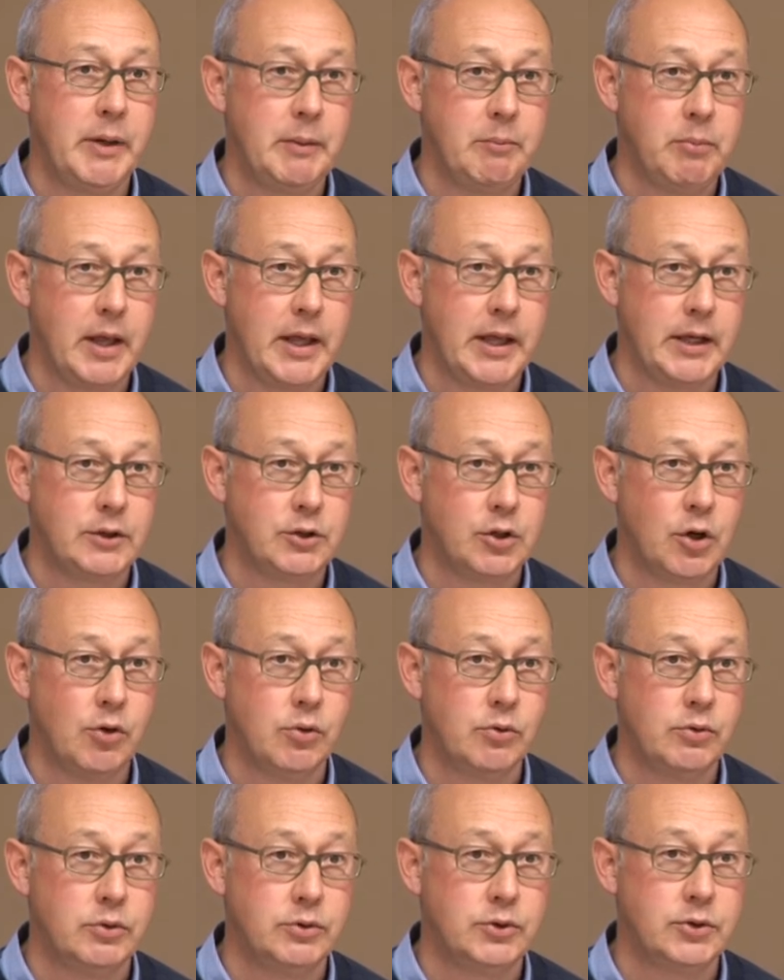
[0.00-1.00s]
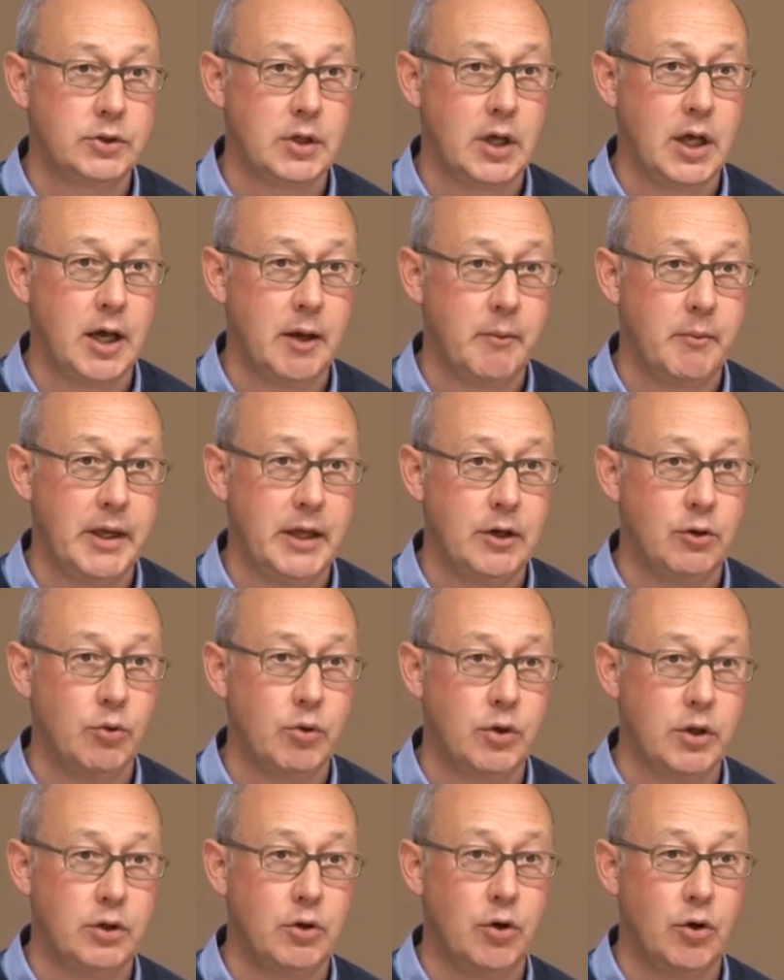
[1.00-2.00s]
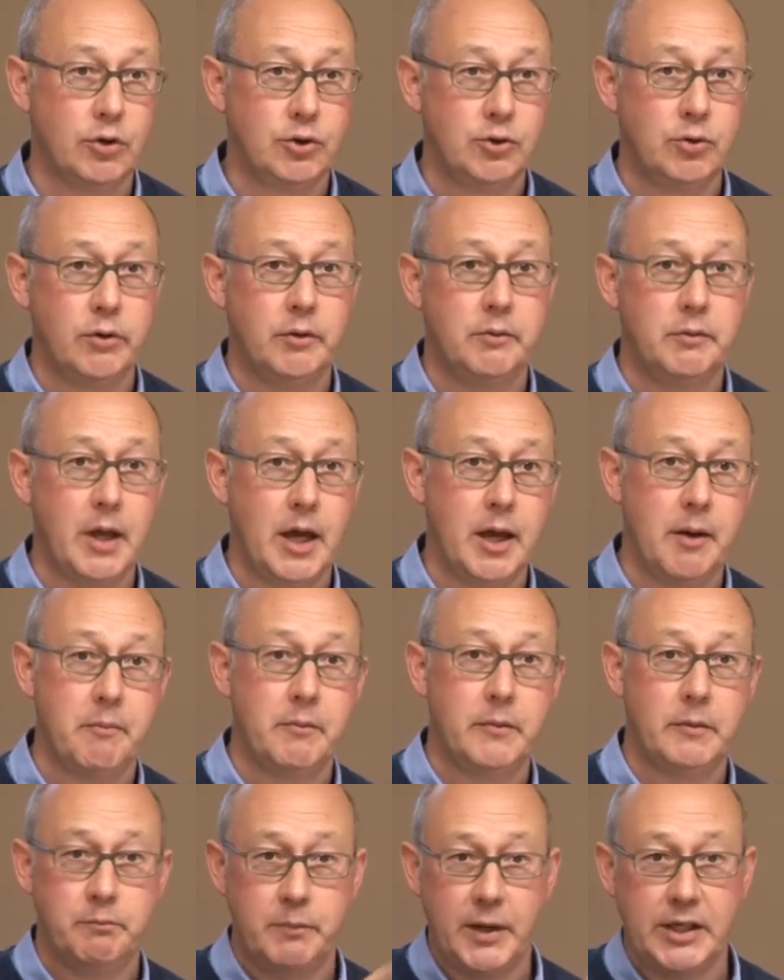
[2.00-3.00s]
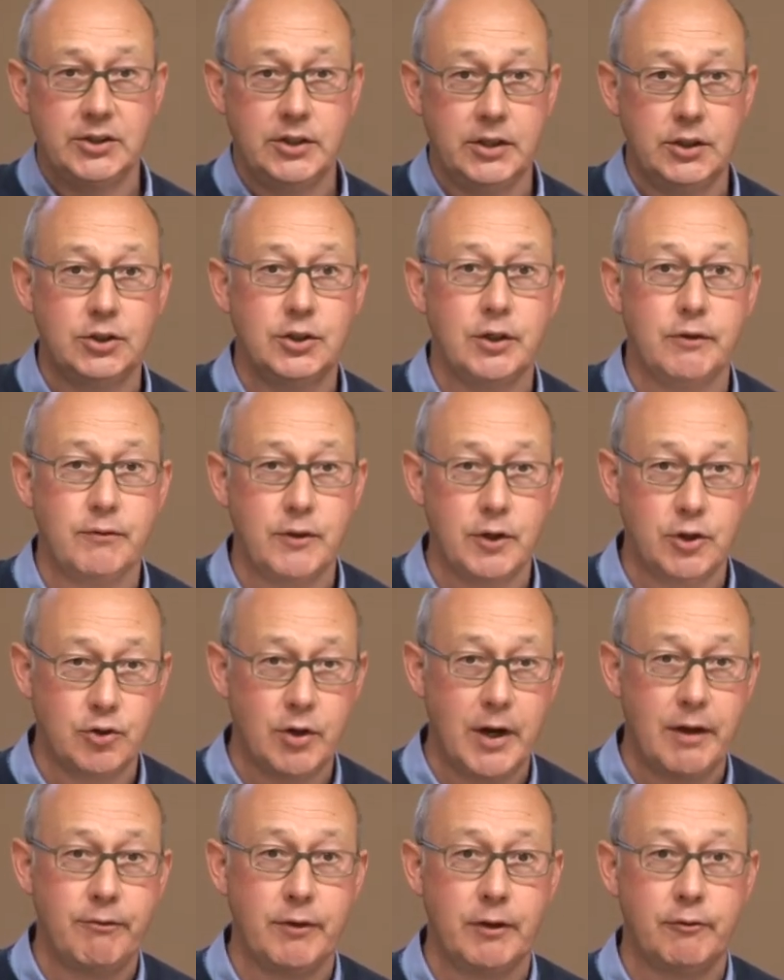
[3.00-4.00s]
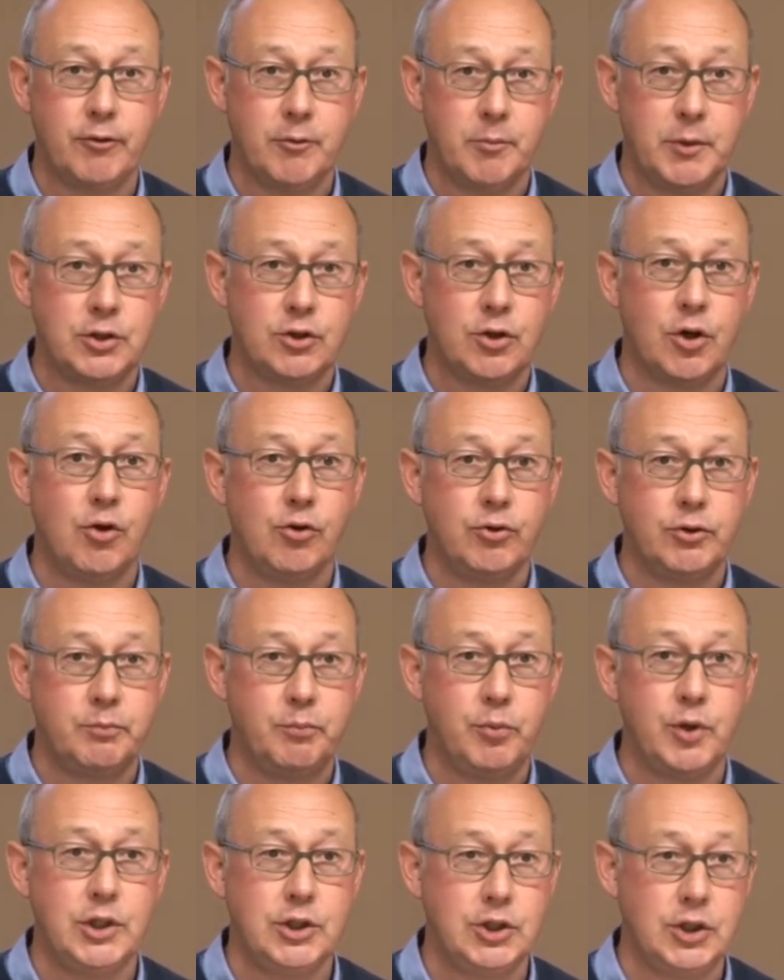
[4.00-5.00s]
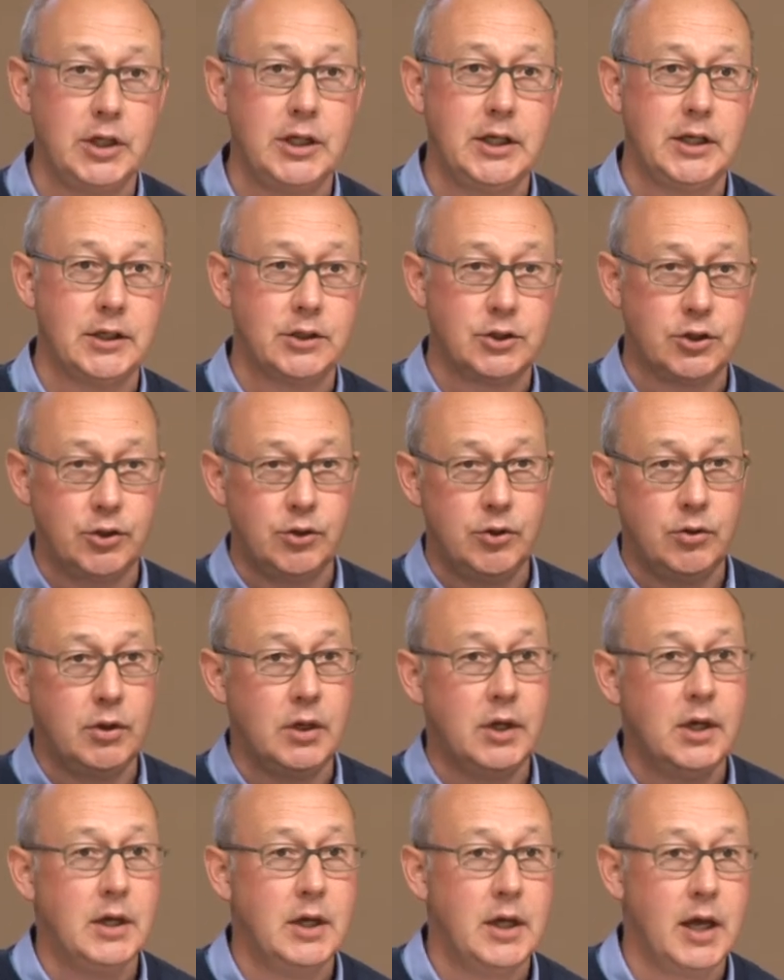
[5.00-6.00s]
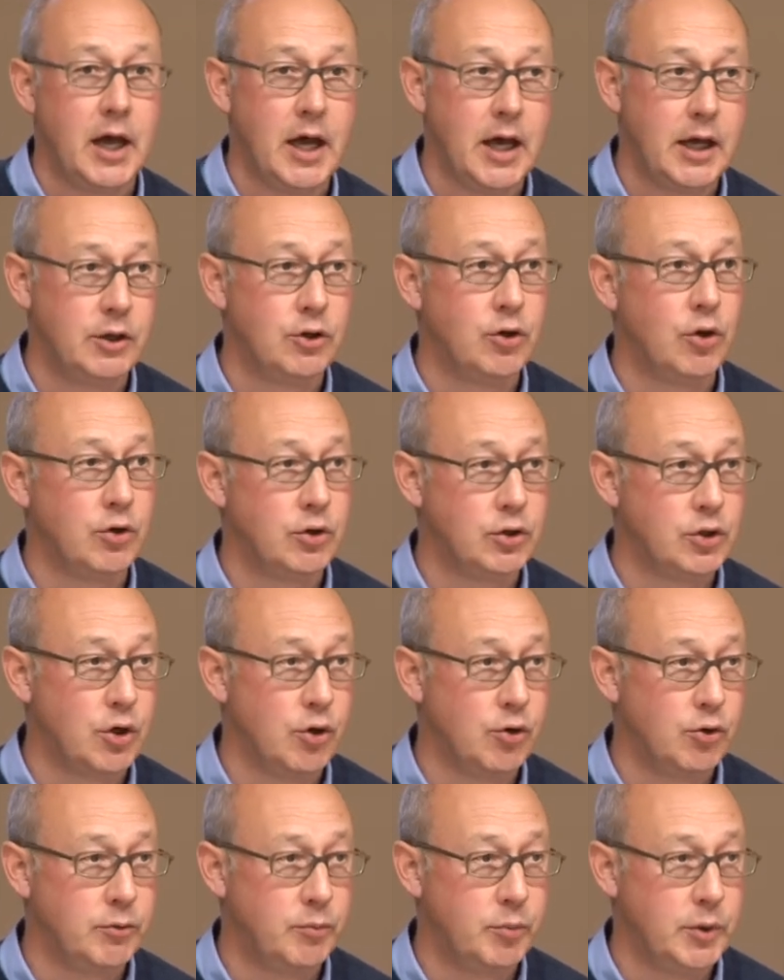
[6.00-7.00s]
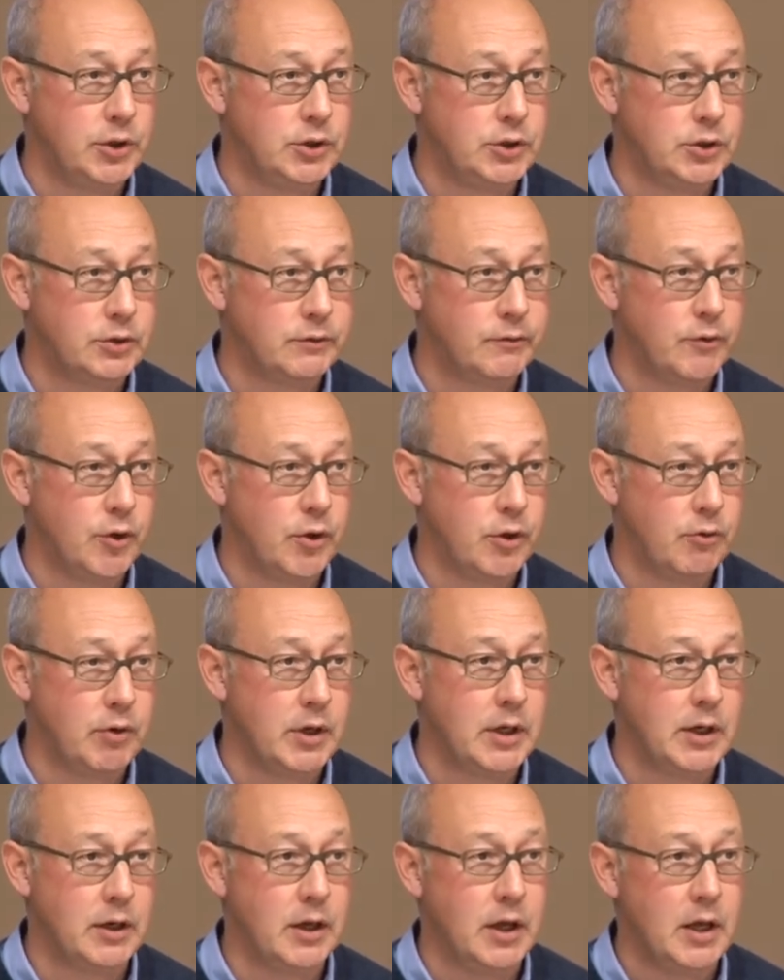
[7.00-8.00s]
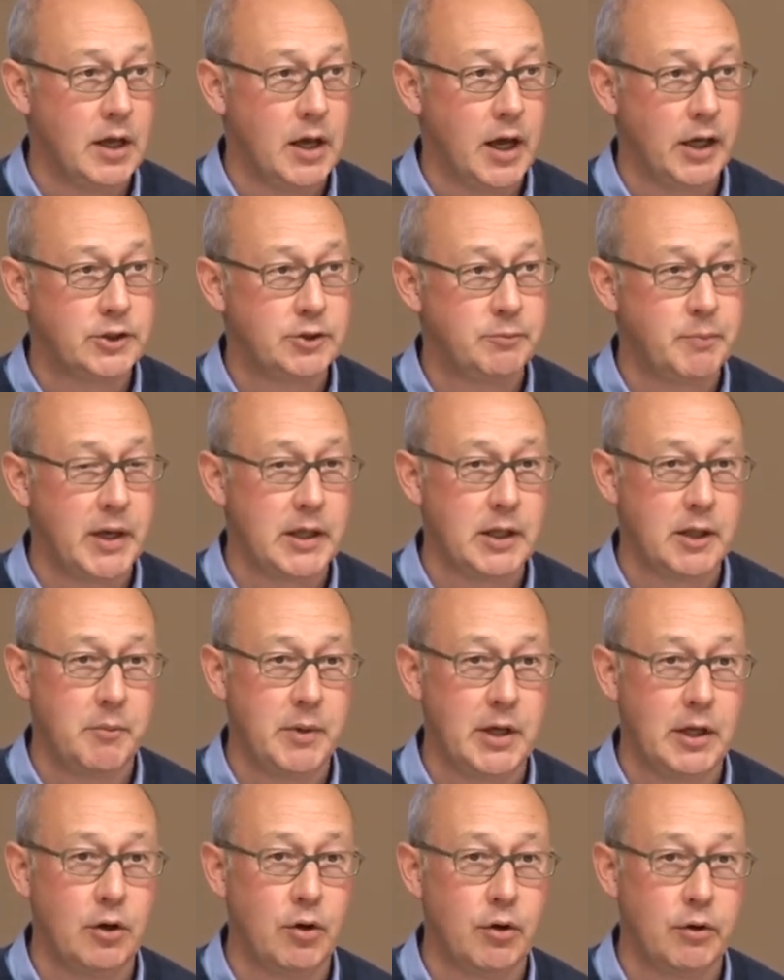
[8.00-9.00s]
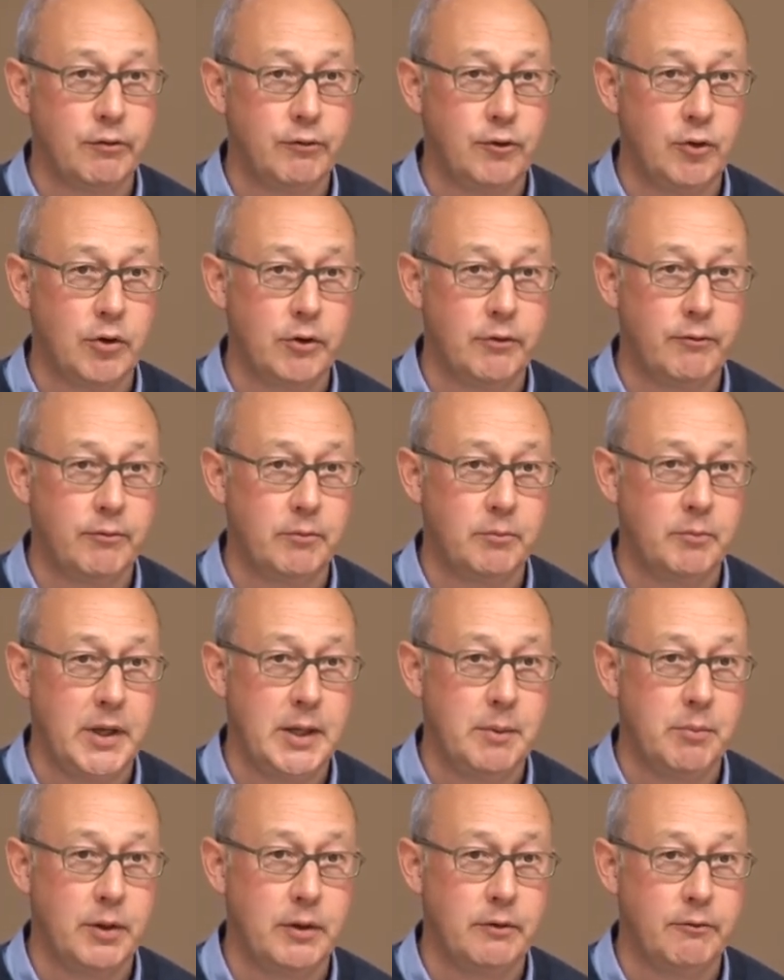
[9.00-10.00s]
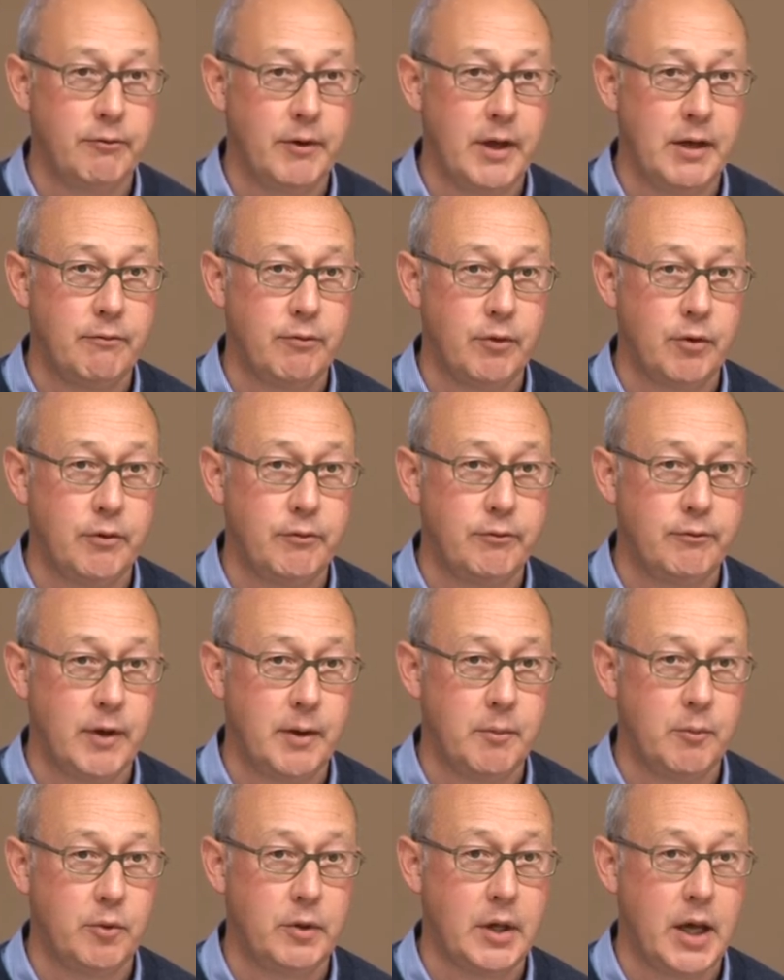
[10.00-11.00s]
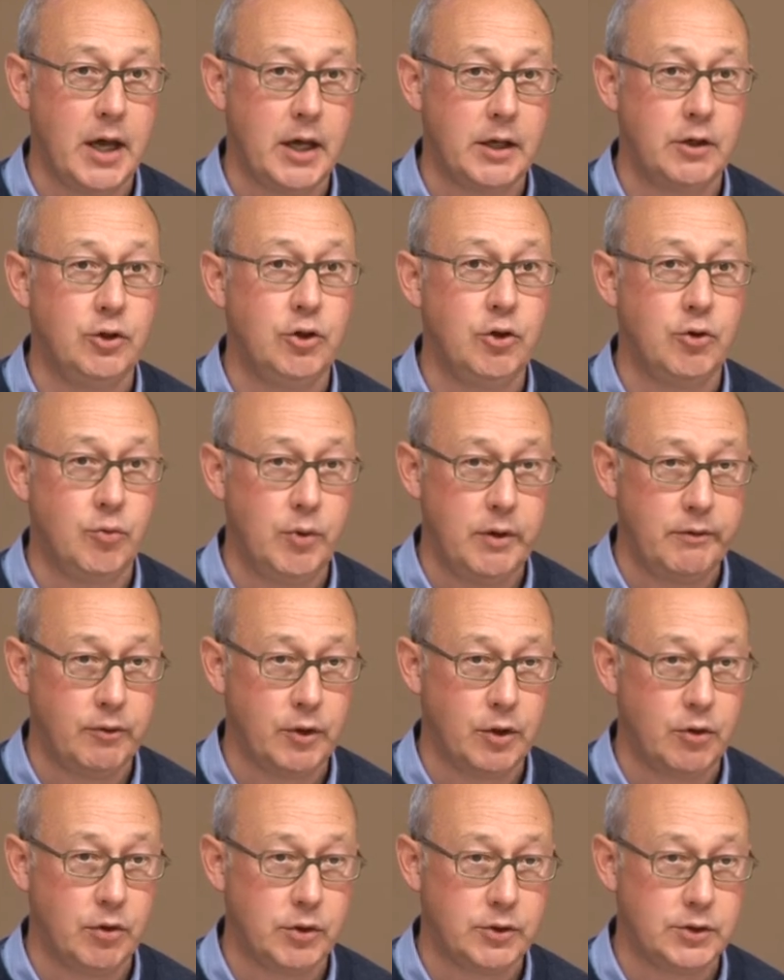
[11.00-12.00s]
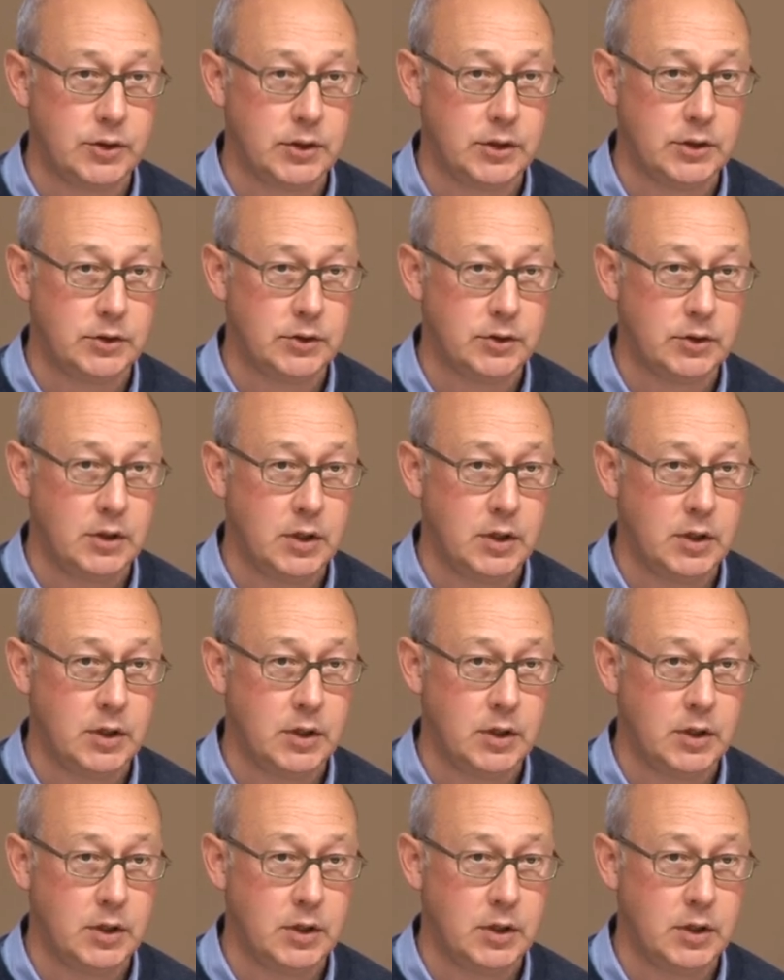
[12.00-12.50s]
be paying tolls um, in order not to um, basically shift the traffic from a tolled bridge here to uh, non-tolled bridges further in, I expect there'll be a lot fewer people in favour of um, uh, new river crossings.